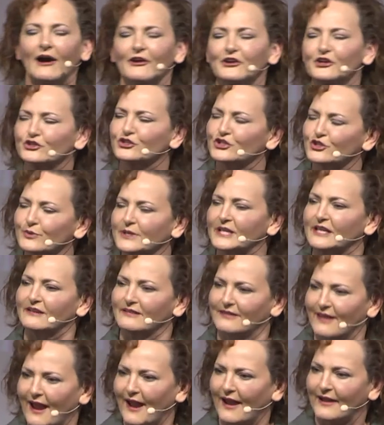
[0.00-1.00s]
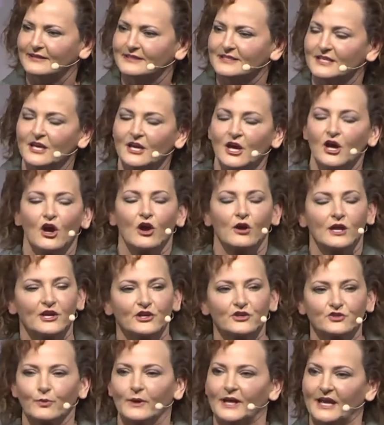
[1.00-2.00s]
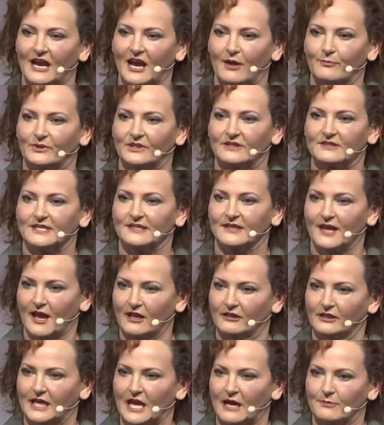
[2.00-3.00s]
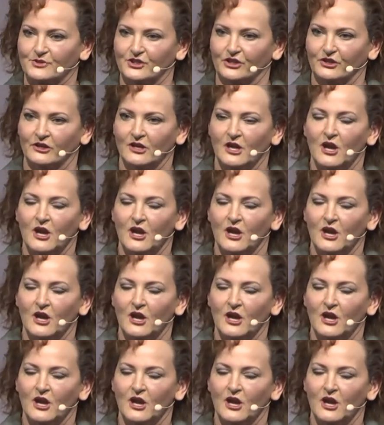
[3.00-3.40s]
you're doing that, here's what happens in the helicopter.